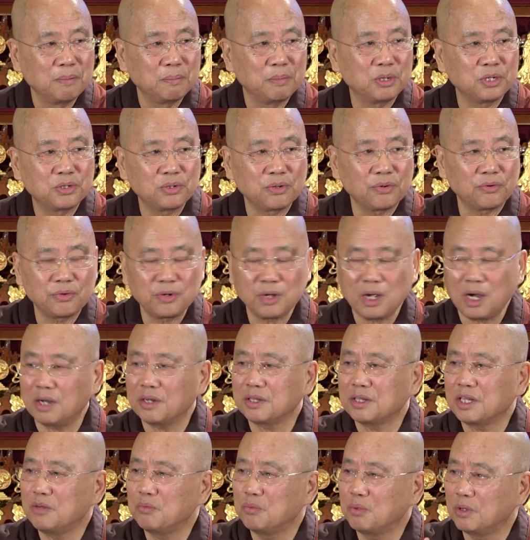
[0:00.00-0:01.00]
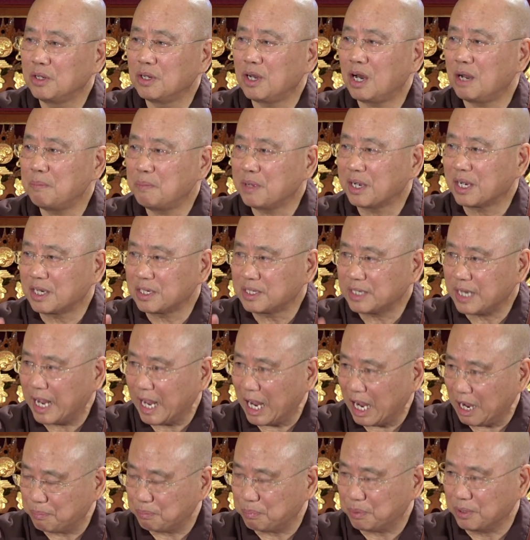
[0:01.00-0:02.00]
Materiality would not make us
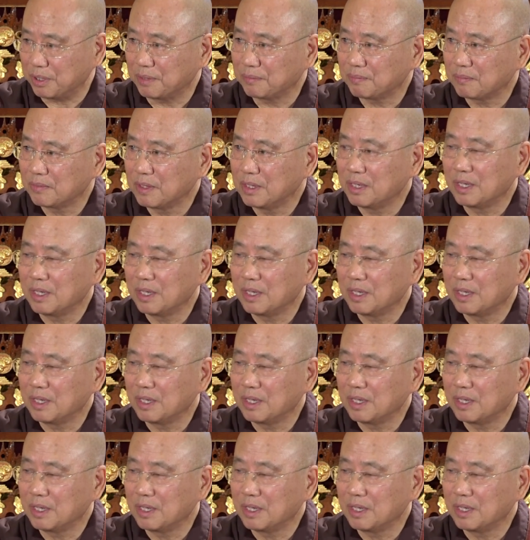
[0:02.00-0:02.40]
happy.